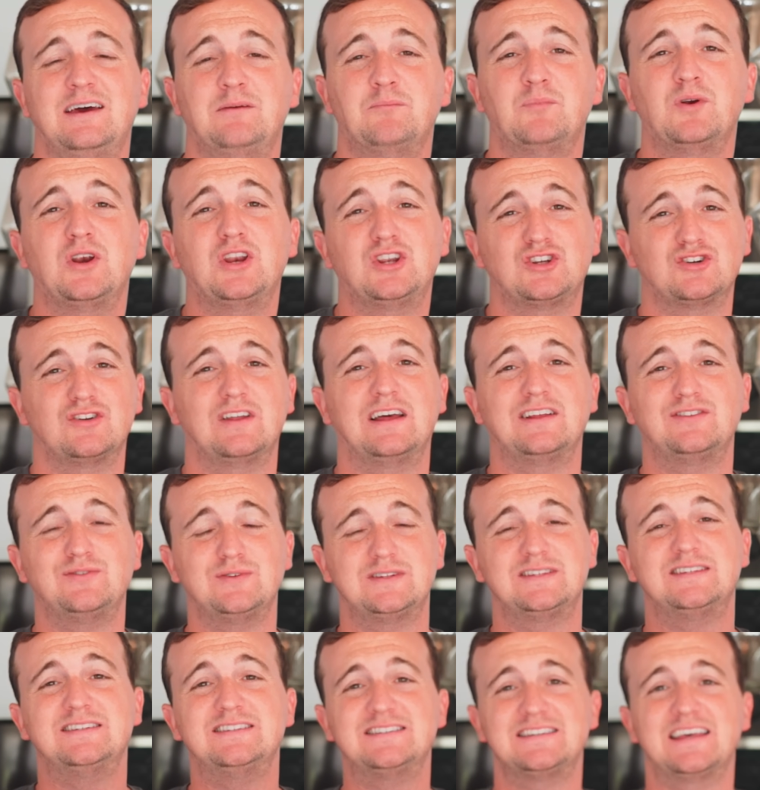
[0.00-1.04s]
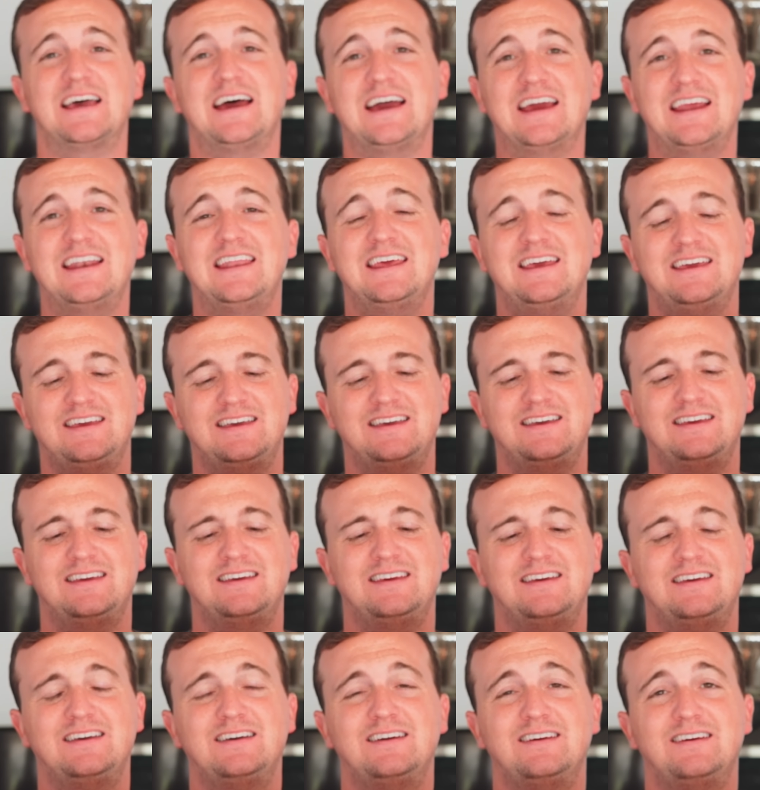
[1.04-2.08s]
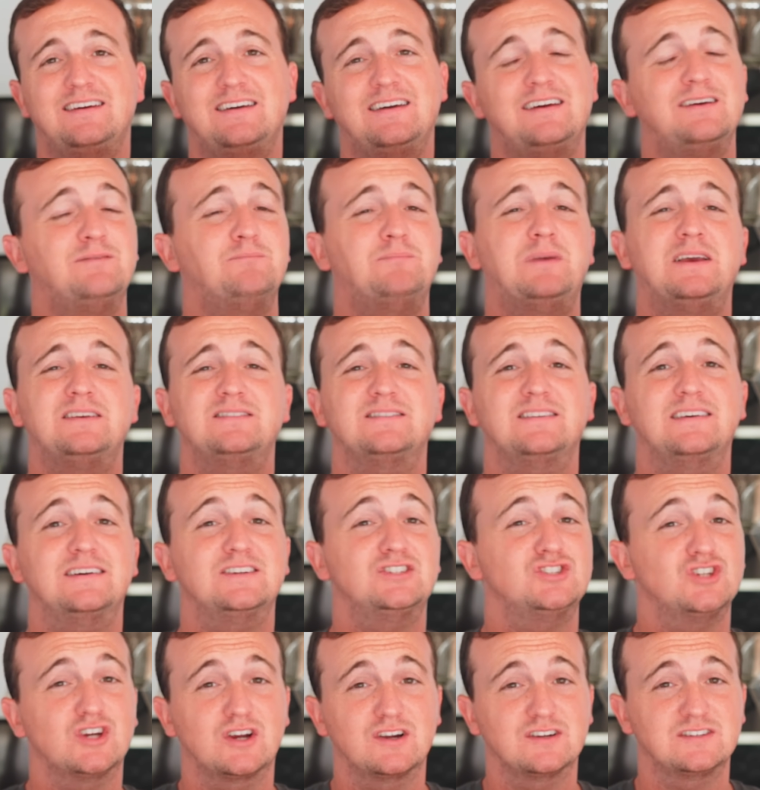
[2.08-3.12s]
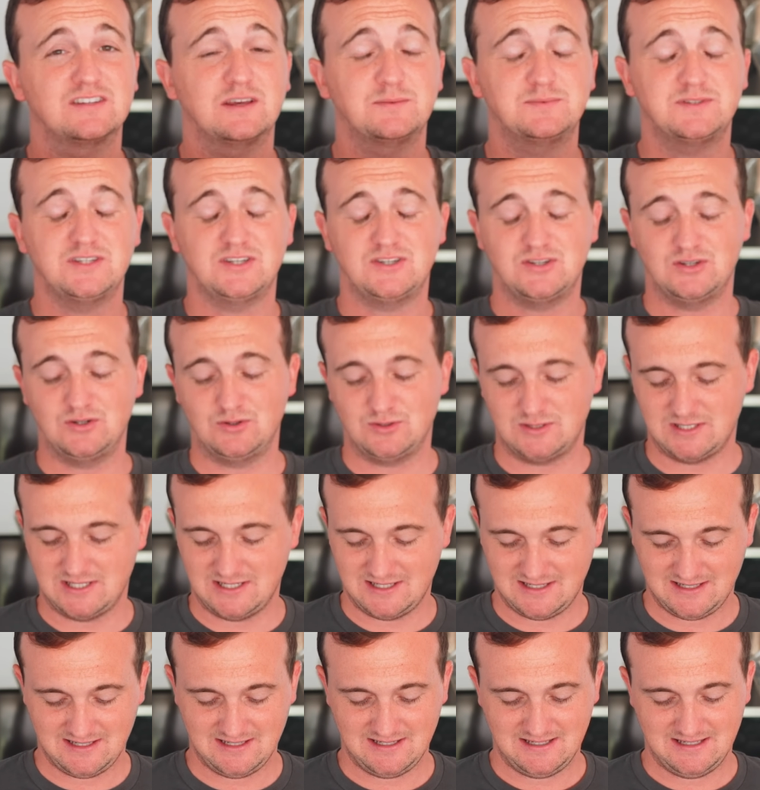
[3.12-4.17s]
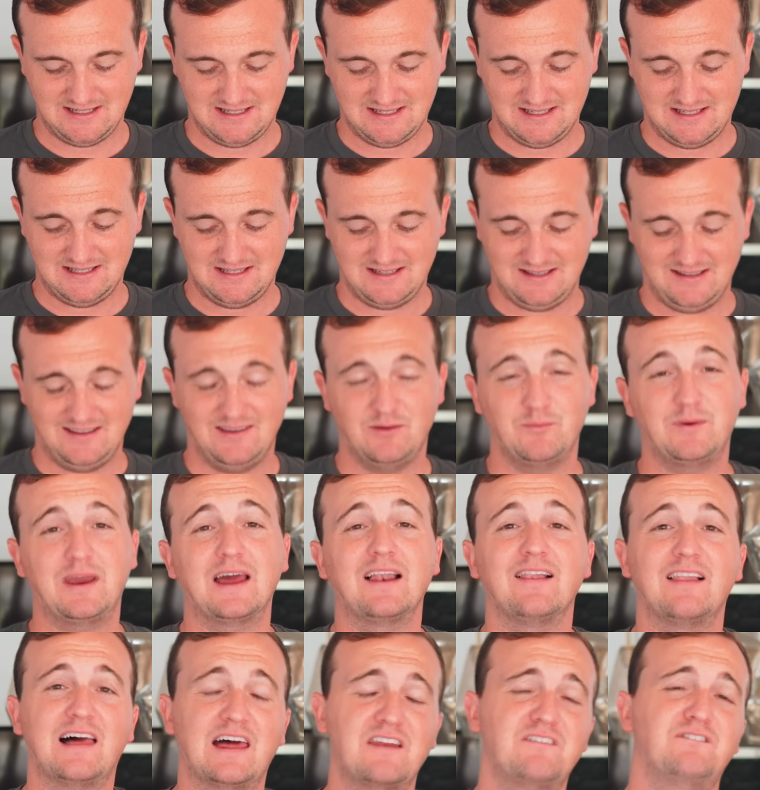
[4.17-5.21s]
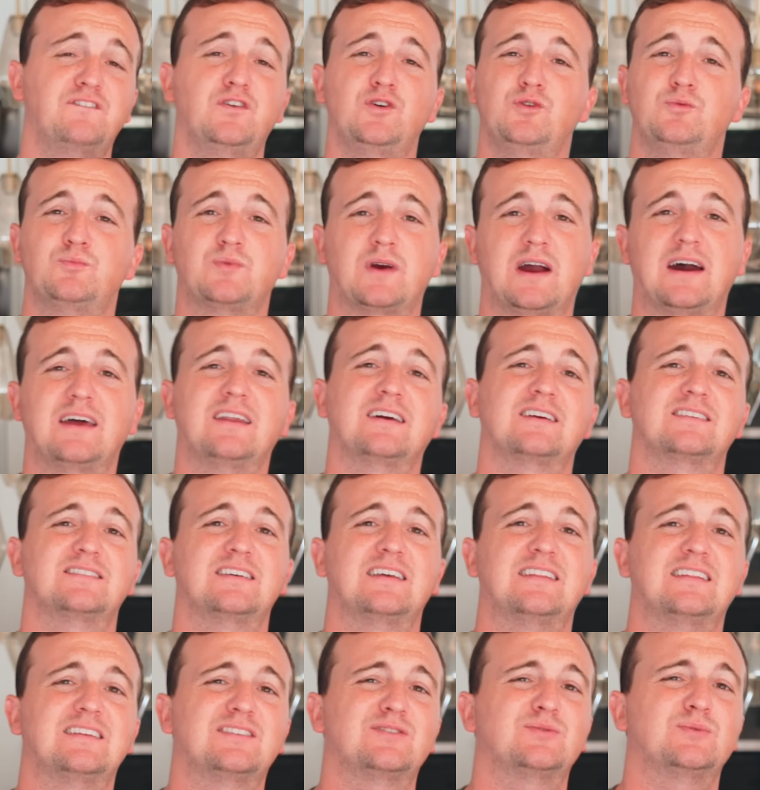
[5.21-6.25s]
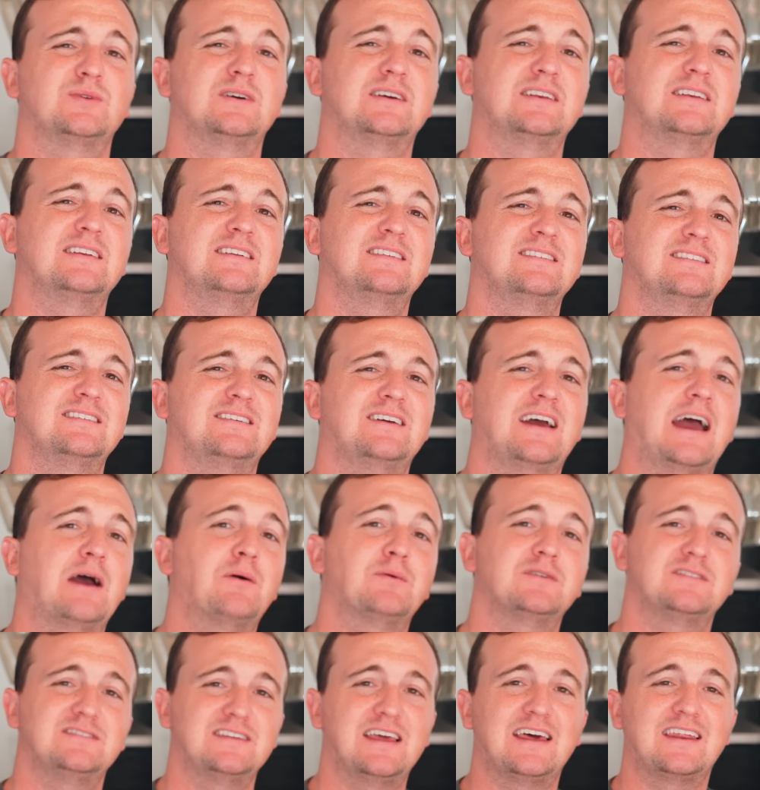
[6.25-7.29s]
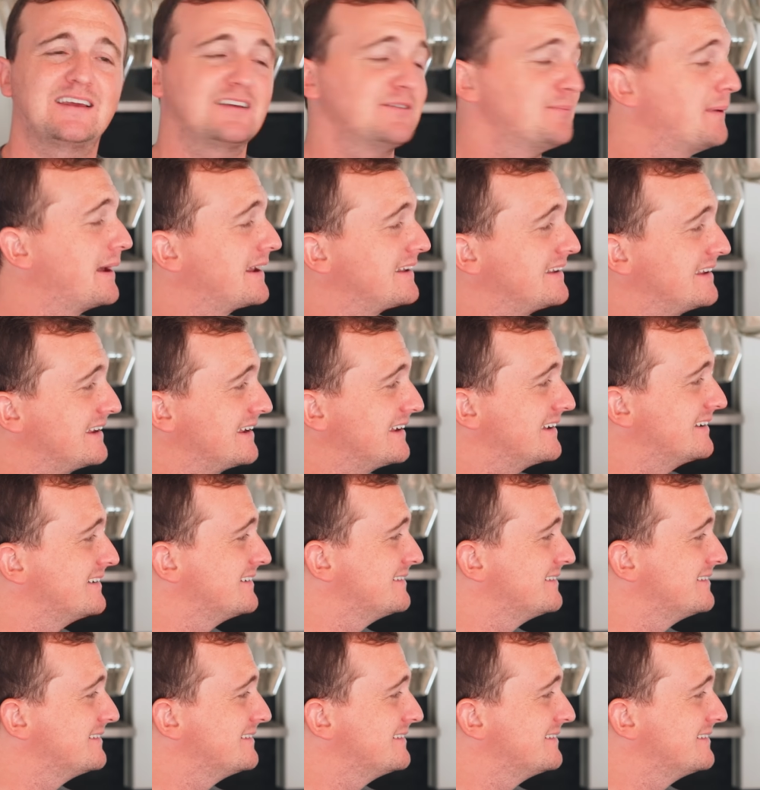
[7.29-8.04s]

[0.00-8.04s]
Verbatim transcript: I'm pretty sure that's what's inside. Basically a sugar substitute. We got a lot of food products on this one. I was not expecting.